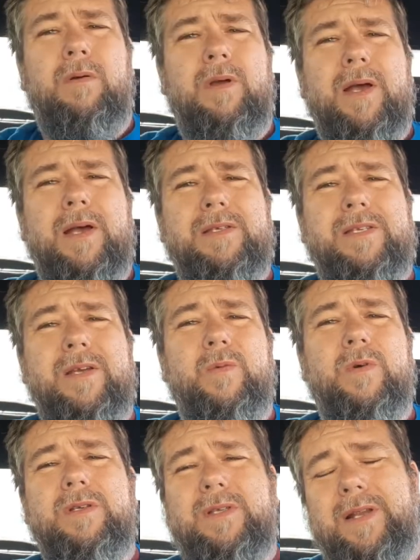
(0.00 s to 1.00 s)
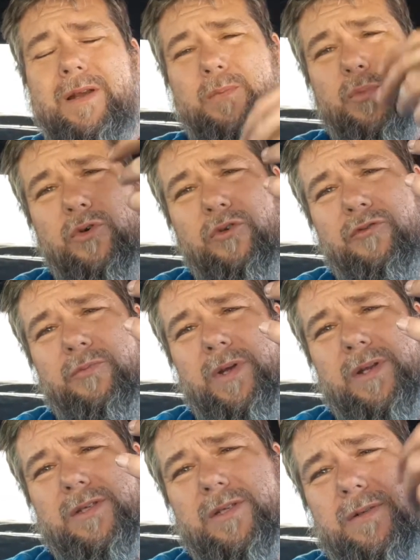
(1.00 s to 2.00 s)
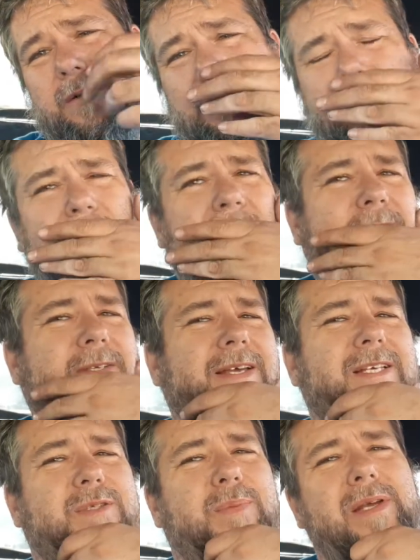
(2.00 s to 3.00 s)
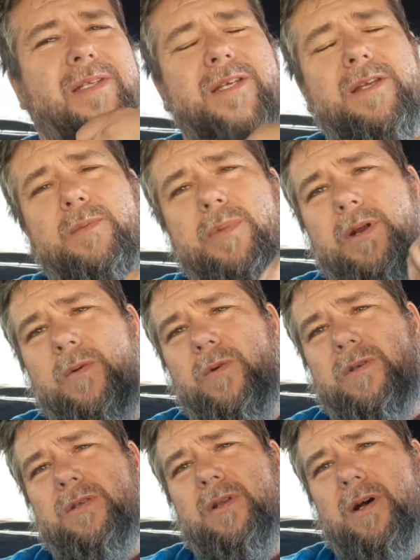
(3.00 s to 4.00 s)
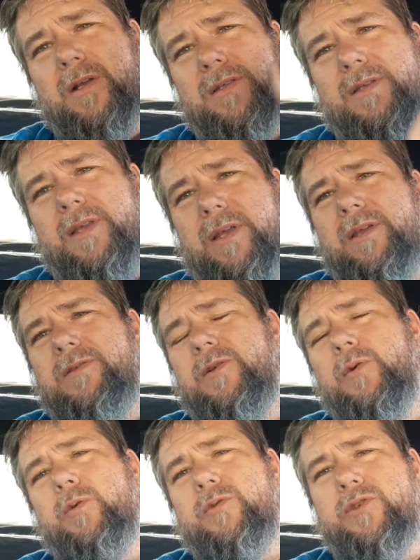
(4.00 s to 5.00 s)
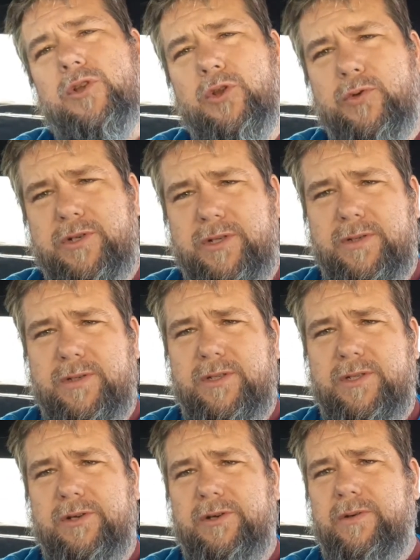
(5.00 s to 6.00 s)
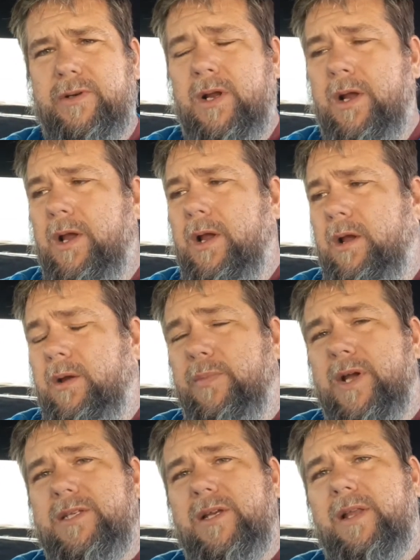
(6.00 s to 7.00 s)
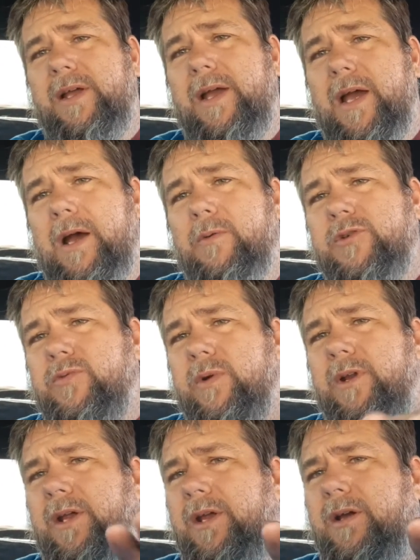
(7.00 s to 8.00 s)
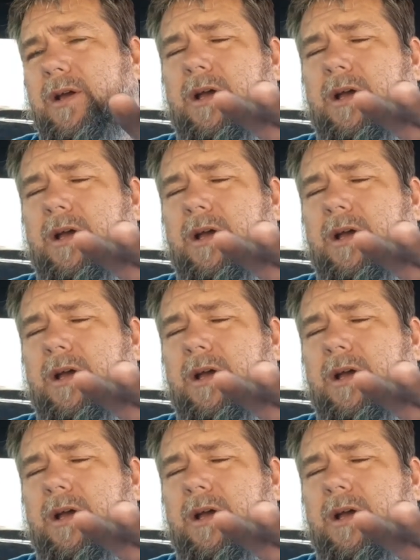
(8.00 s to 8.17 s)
guys, it was an improvement as I expected, but it was not the total solution. So basically, I was running